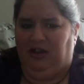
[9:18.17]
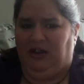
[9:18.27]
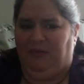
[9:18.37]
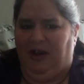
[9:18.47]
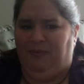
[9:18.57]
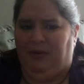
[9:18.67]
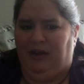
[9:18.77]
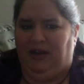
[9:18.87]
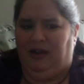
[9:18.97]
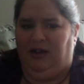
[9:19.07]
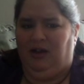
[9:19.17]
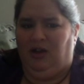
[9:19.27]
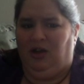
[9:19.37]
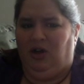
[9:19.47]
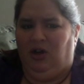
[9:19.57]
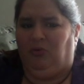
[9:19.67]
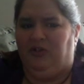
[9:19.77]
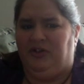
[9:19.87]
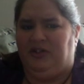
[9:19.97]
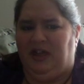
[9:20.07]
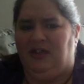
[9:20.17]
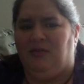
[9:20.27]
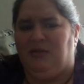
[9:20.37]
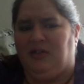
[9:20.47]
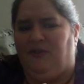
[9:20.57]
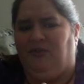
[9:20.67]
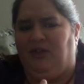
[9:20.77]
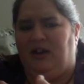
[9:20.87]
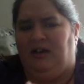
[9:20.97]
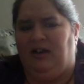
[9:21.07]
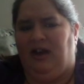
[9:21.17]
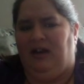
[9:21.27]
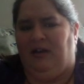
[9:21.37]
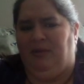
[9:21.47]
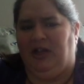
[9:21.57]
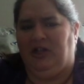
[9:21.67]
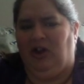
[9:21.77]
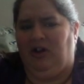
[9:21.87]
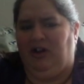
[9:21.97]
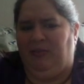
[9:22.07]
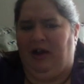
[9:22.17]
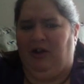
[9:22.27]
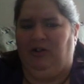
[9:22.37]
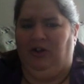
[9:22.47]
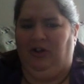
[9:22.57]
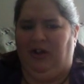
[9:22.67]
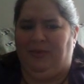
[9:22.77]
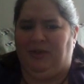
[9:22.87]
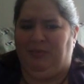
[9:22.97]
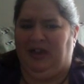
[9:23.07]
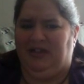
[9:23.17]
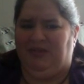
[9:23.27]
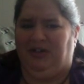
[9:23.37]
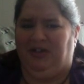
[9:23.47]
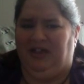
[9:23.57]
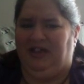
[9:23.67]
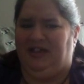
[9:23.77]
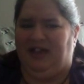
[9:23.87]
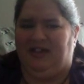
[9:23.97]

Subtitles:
you might be worth seeing some stuff late at night. I'm not talking about hookups, because really